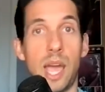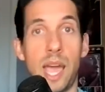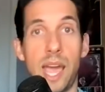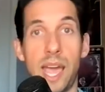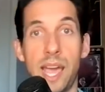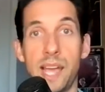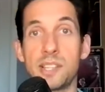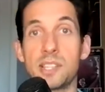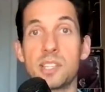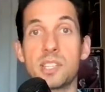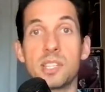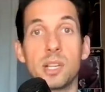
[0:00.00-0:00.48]

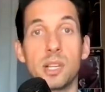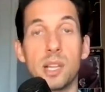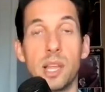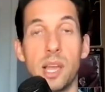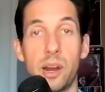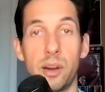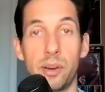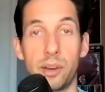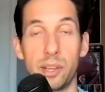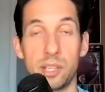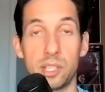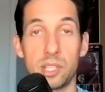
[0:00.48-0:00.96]

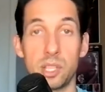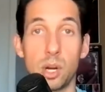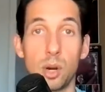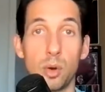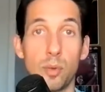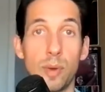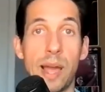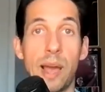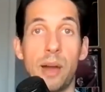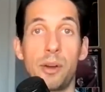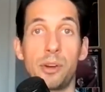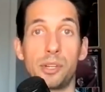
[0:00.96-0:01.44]
ancillaries
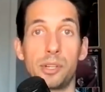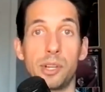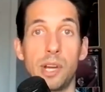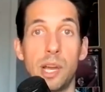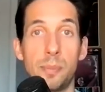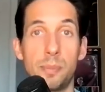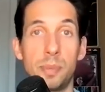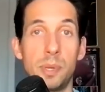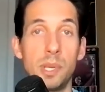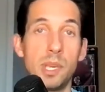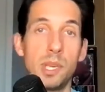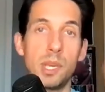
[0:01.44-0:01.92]
around your
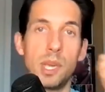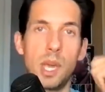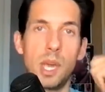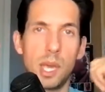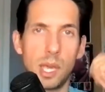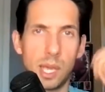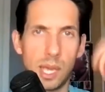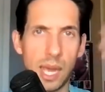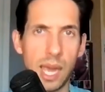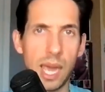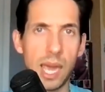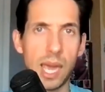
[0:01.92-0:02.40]
IP
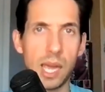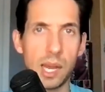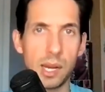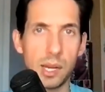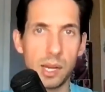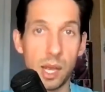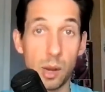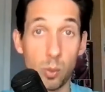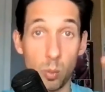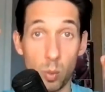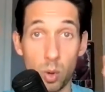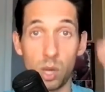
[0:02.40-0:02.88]

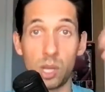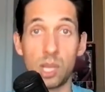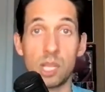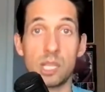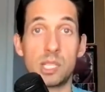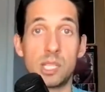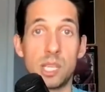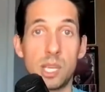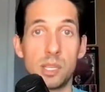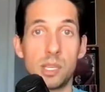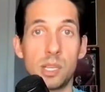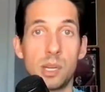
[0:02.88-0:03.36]
can and will
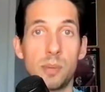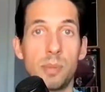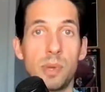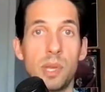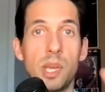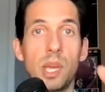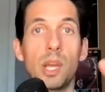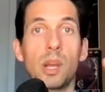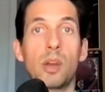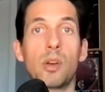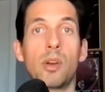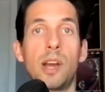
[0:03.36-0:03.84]
continue to
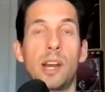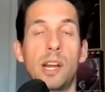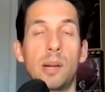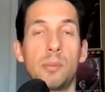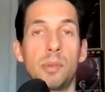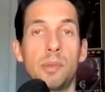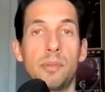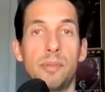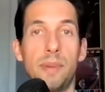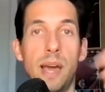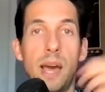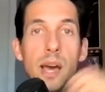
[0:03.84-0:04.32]
be
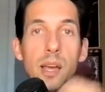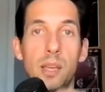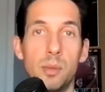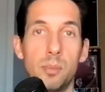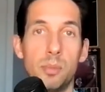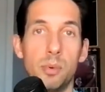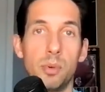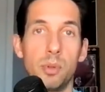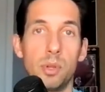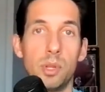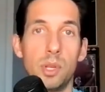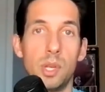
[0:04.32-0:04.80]
incredibly
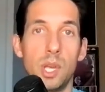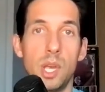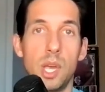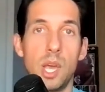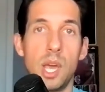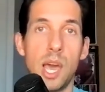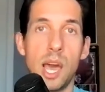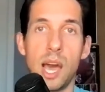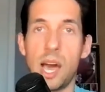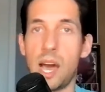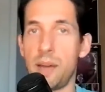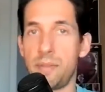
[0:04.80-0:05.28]
valuable.
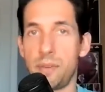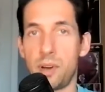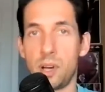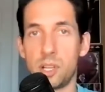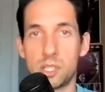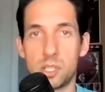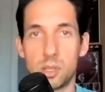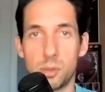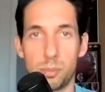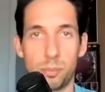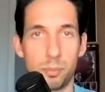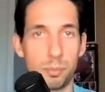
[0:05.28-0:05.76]
I've
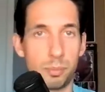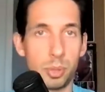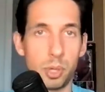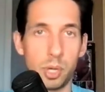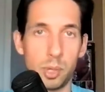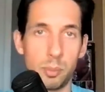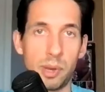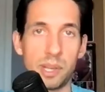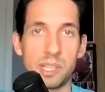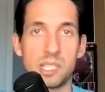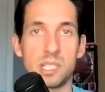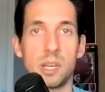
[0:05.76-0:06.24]
also
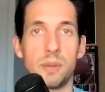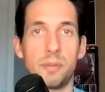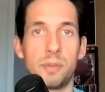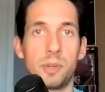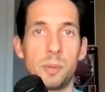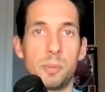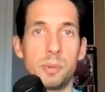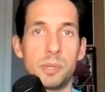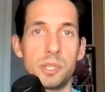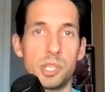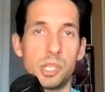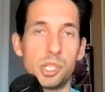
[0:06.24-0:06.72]
put myself
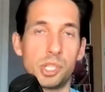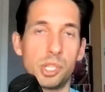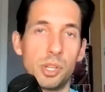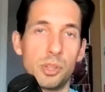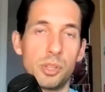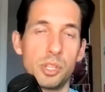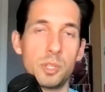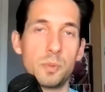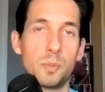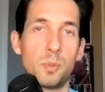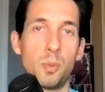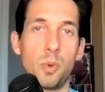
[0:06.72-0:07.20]
in a position
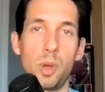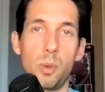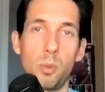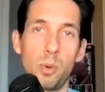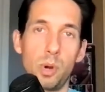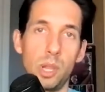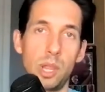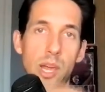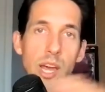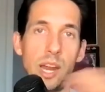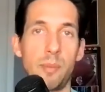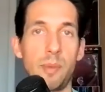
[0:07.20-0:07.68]
at this point
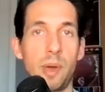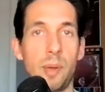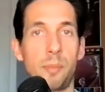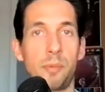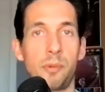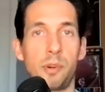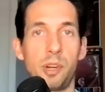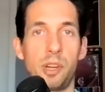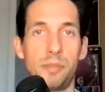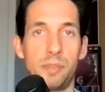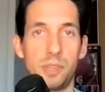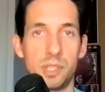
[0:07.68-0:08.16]
where a lot of my
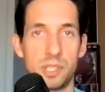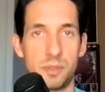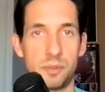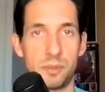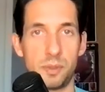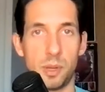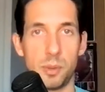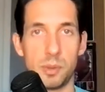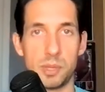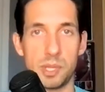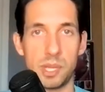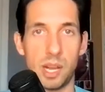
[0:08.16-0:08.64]
previous
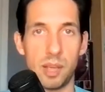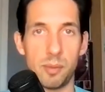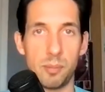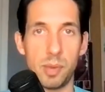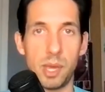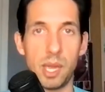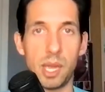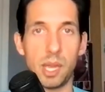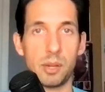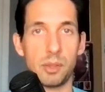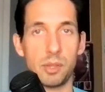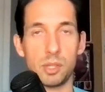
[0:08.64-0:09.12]
films that I
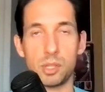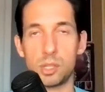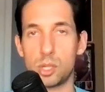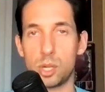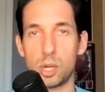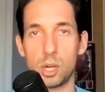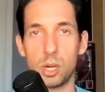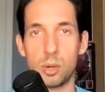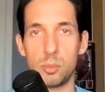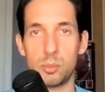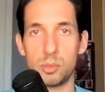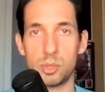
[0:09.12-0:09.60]
made, the
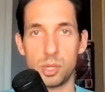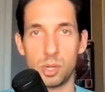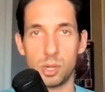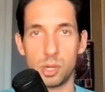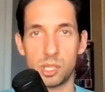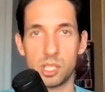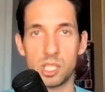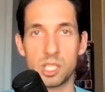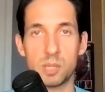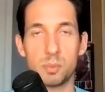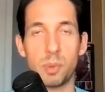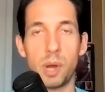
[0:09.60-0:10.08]
terms
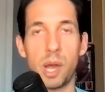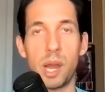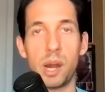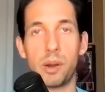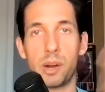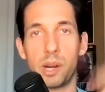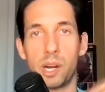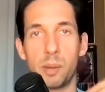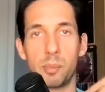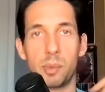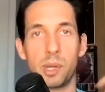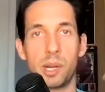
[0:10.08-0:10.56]
are
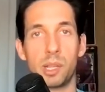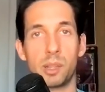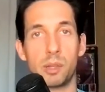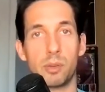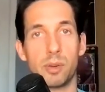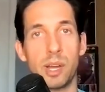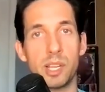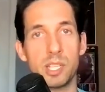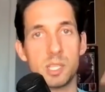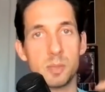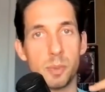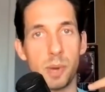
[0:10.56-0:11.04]
expiring and I'm getting
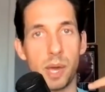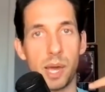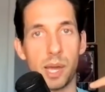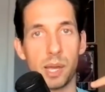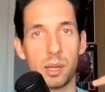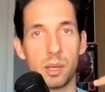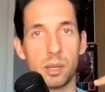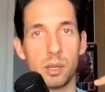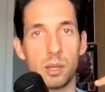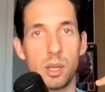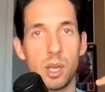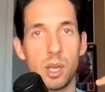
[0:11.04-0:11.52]
the rights back.